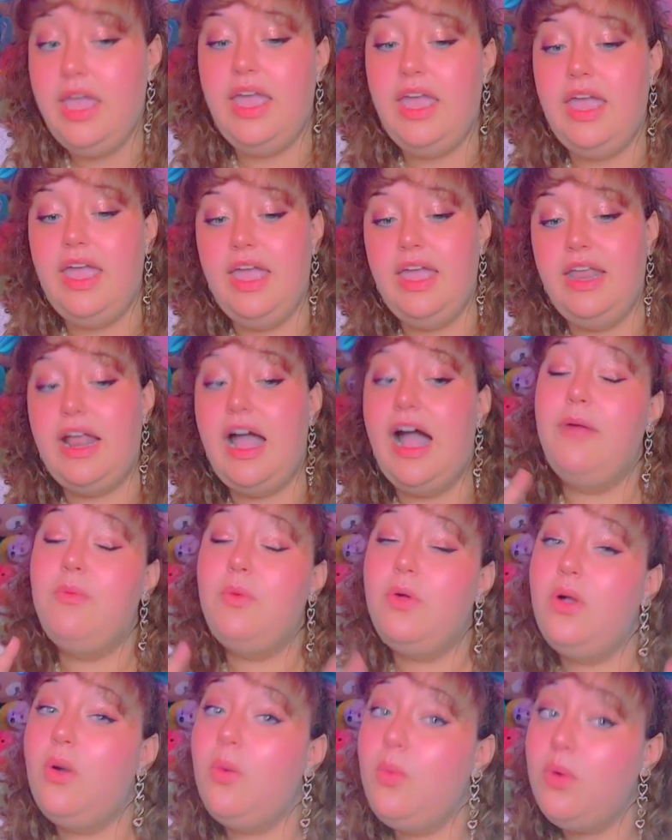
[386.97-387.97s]
And I
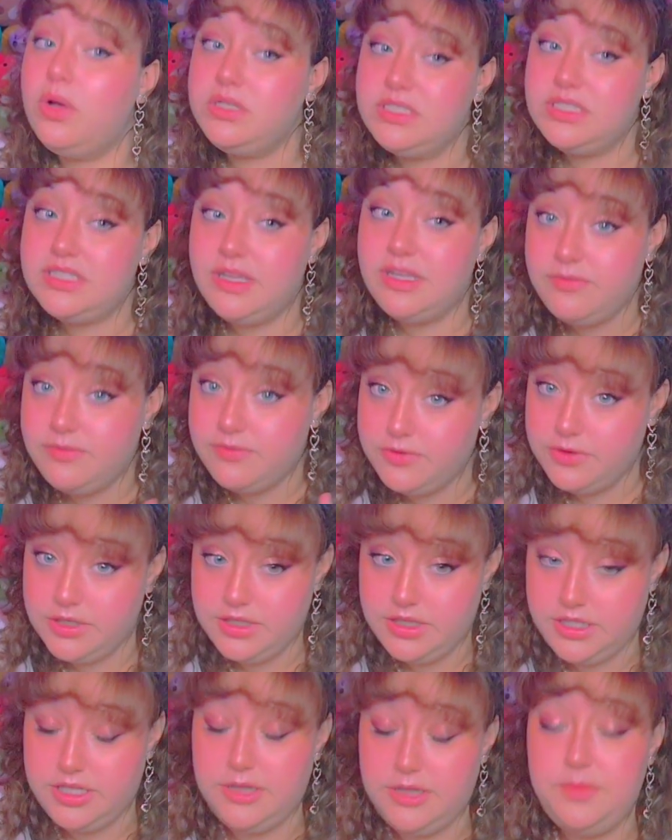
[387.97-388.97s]
will go one step
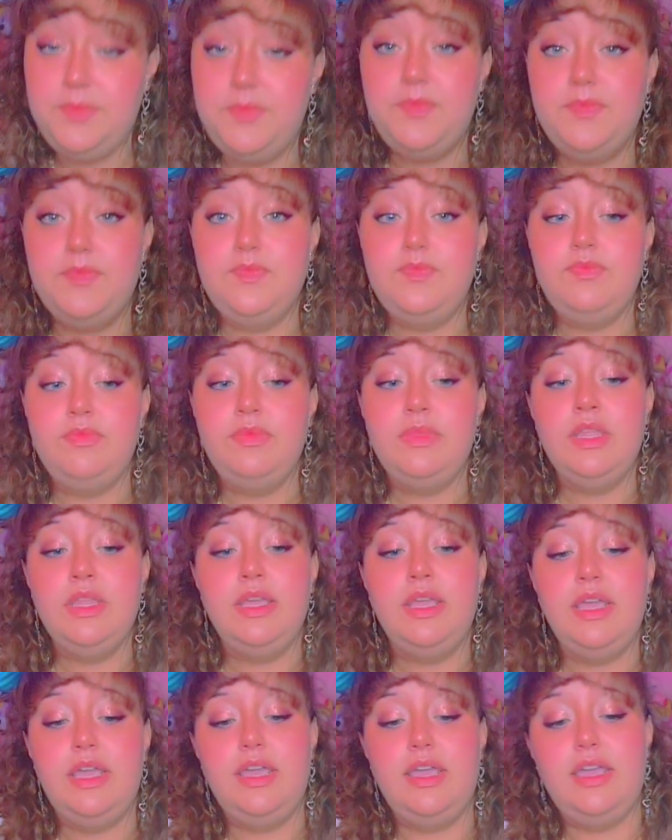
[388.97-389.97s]
further.
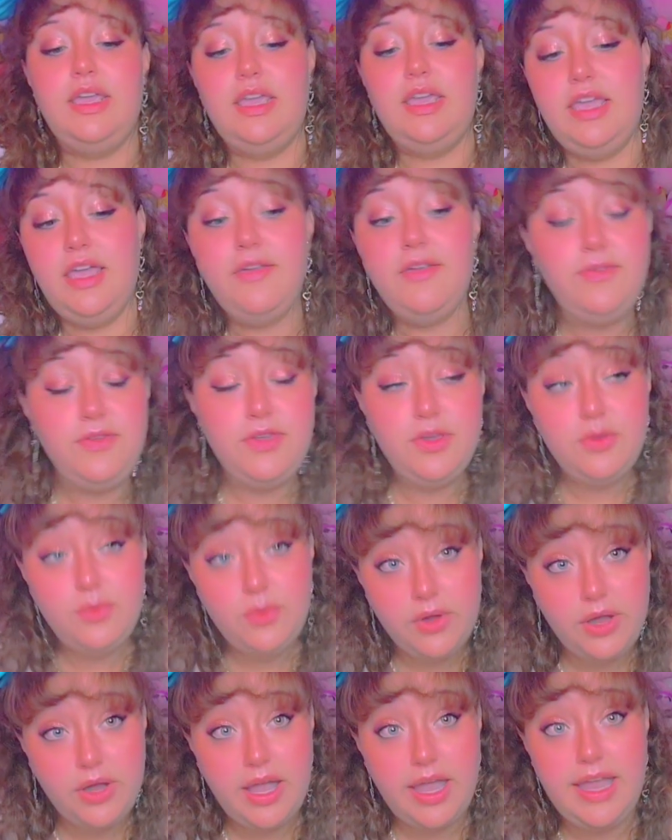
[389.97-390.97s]
If you
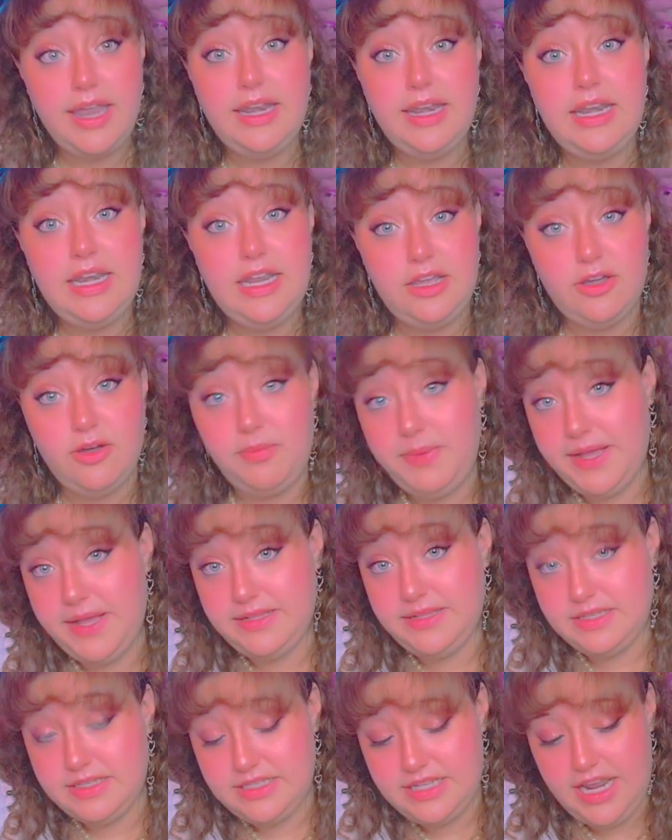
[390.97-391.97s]
were a
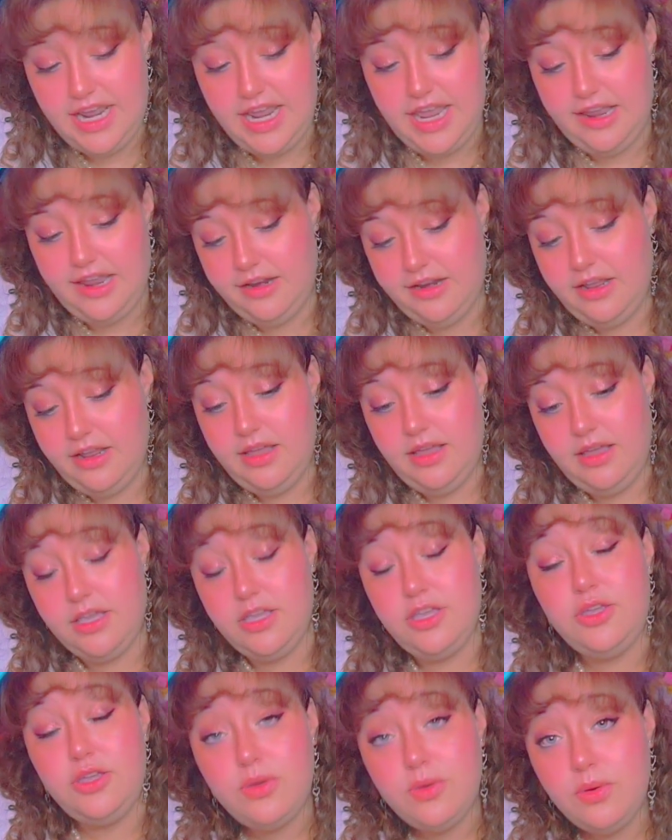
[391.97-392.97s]
Neopets stan,
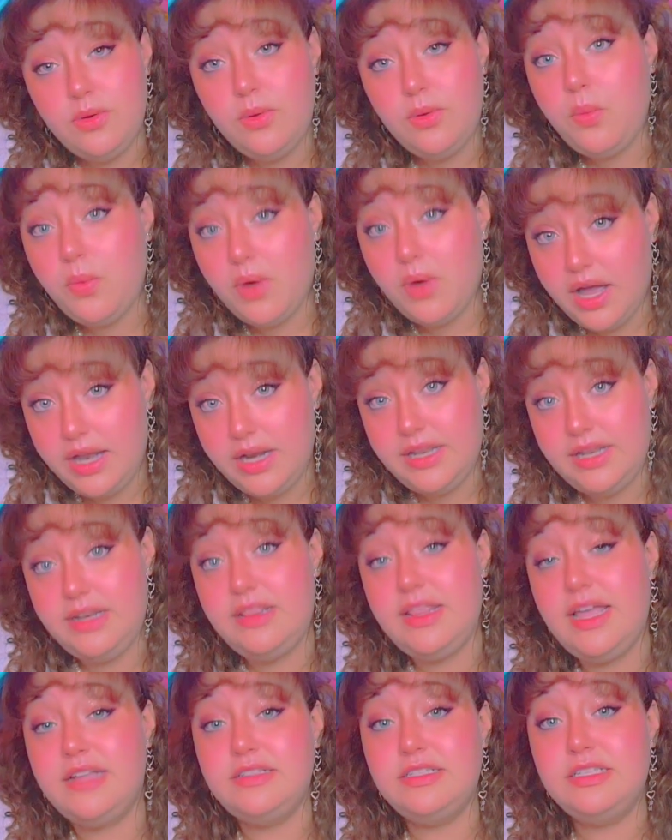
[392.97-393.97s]
you wanted
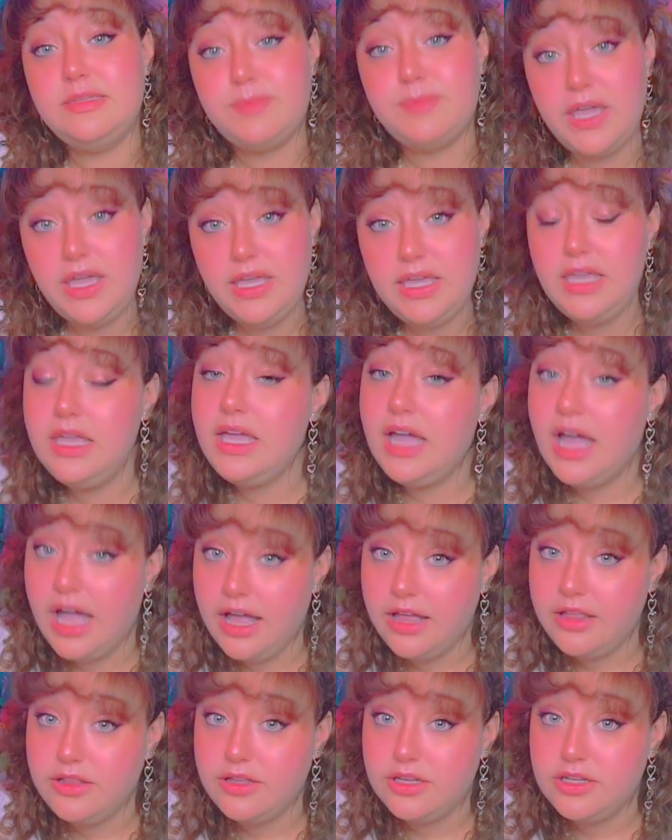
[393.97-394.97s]
that spiky
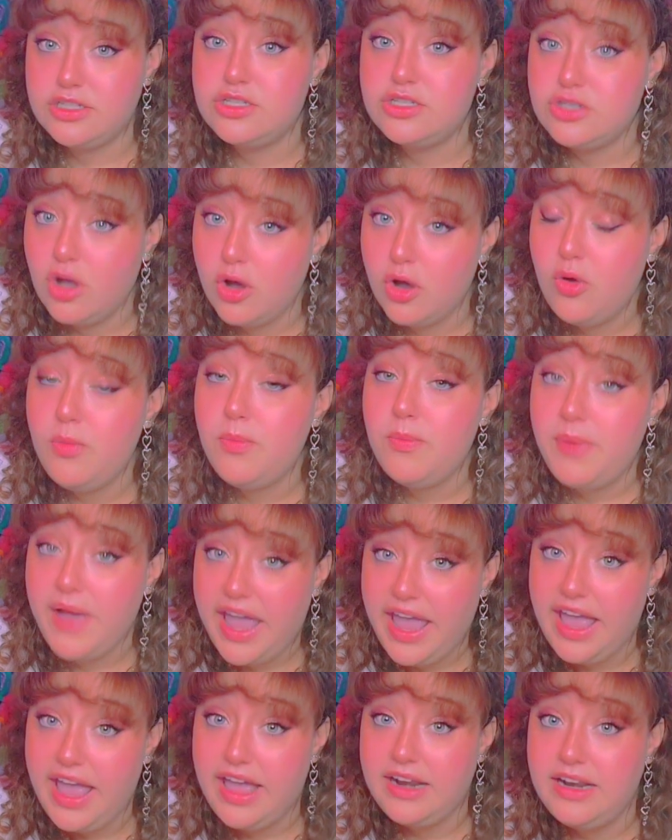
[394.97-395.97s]
collar so
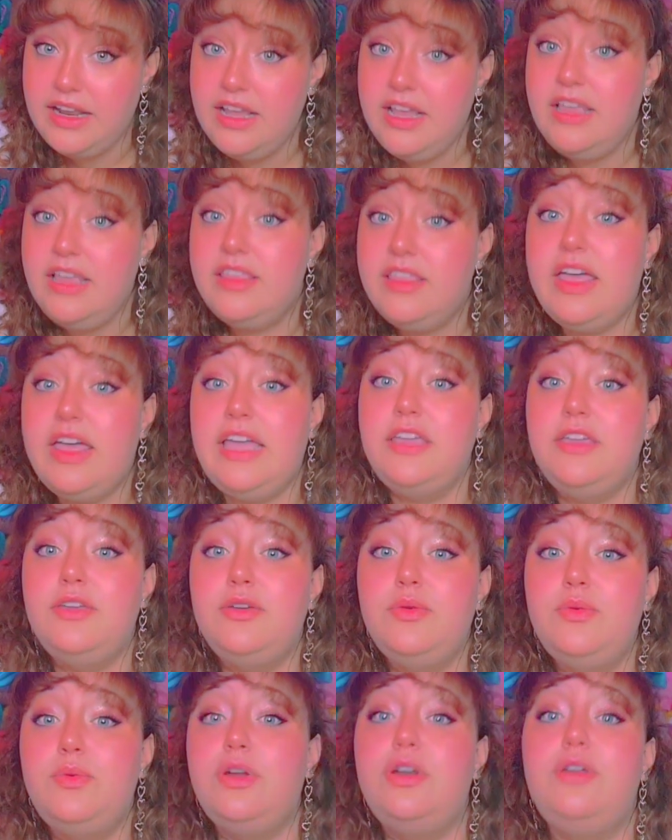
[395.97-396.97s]
bad that
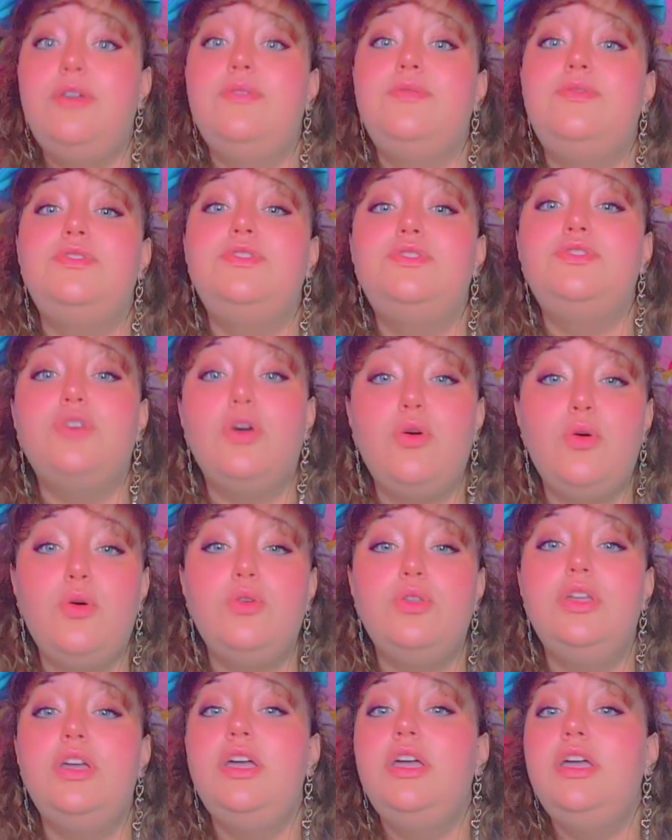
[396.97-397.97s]
you would have
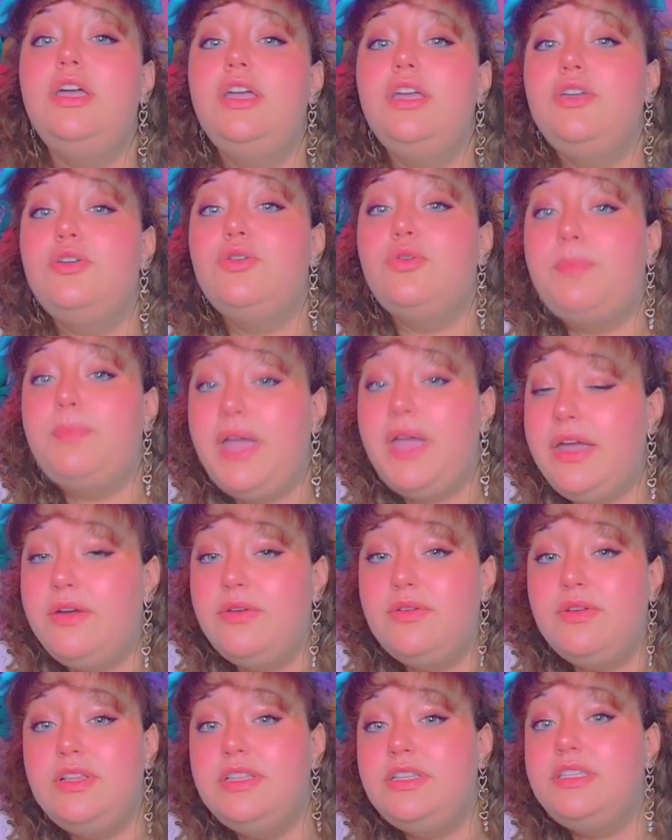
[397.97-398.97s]
sold your
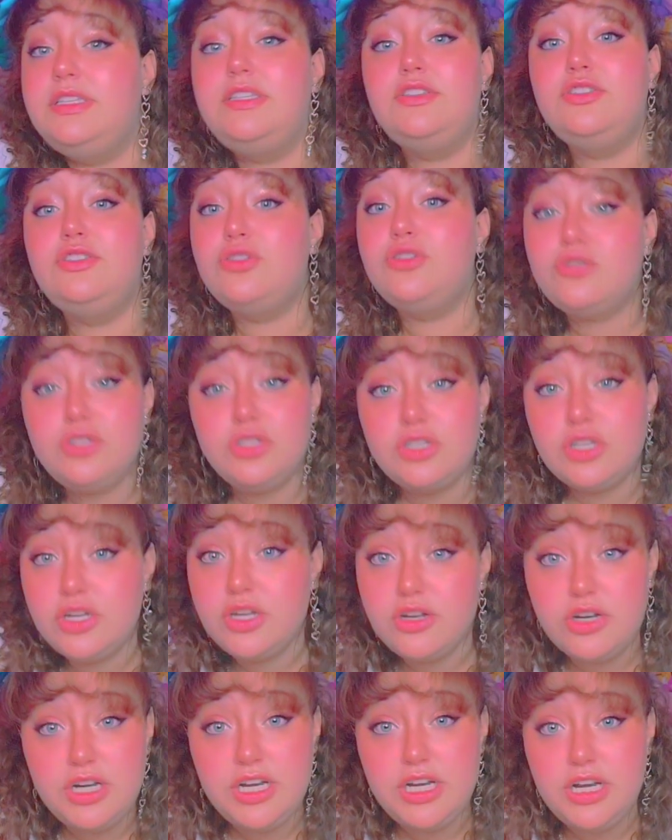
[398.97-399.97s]
parents' social
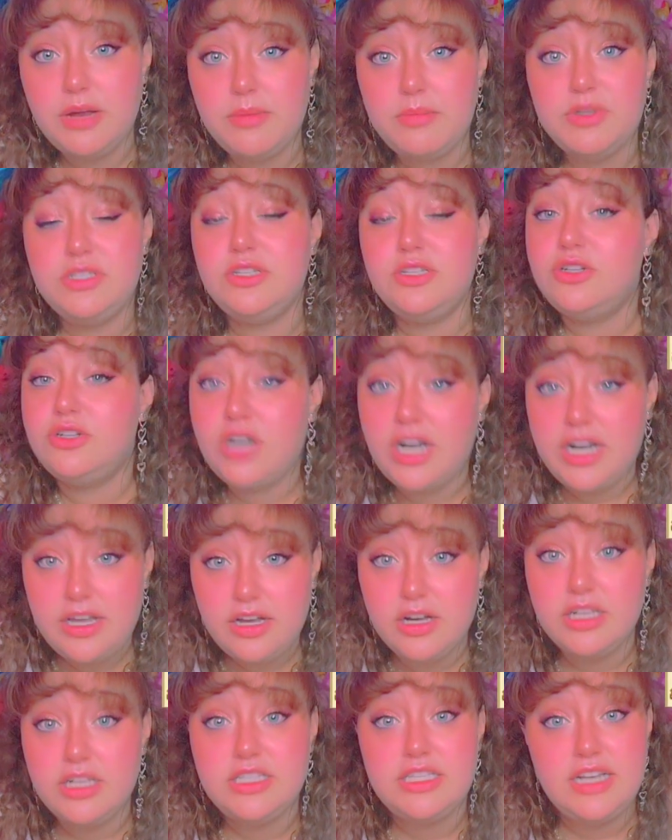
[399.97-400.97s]
security numbers and credit
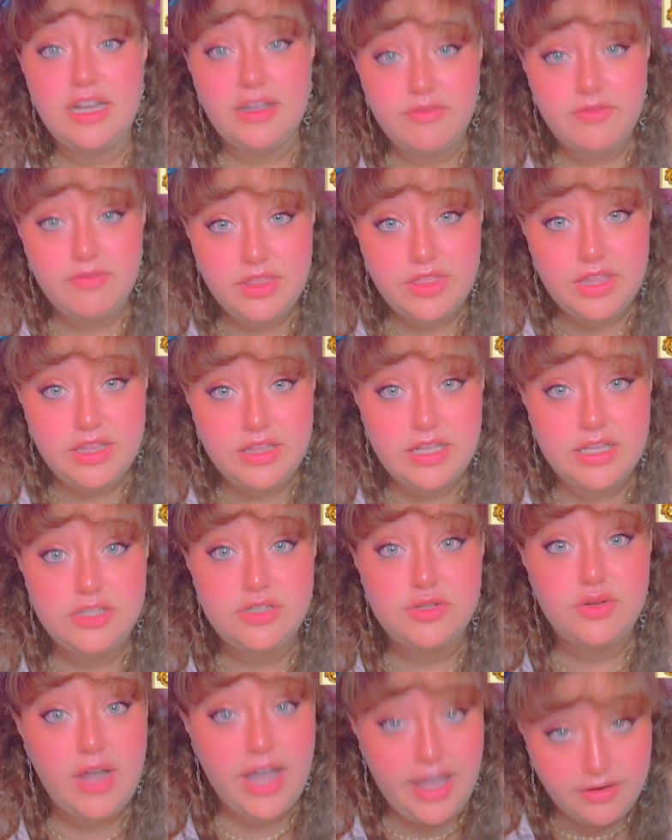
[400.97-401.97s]
cards and everything that
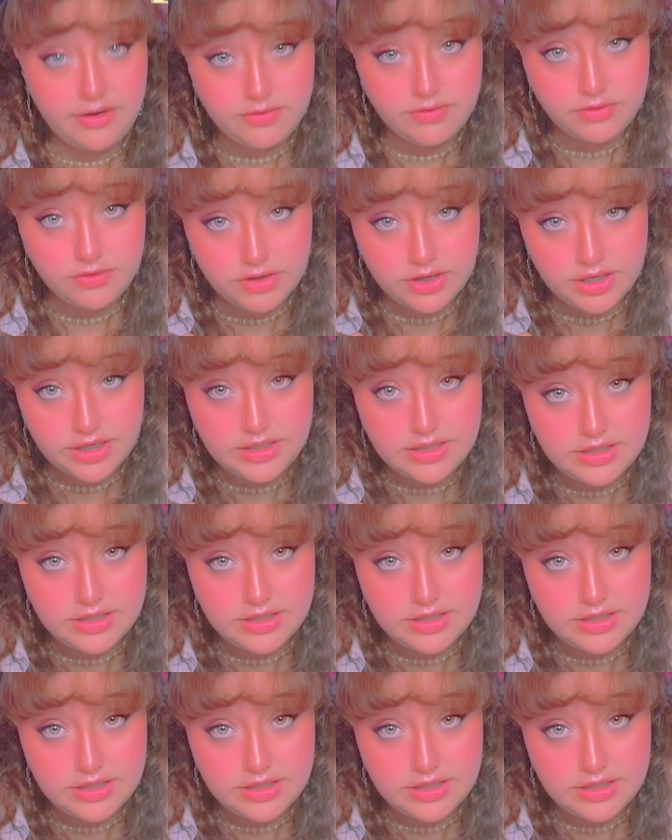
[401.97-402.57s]
you had for it.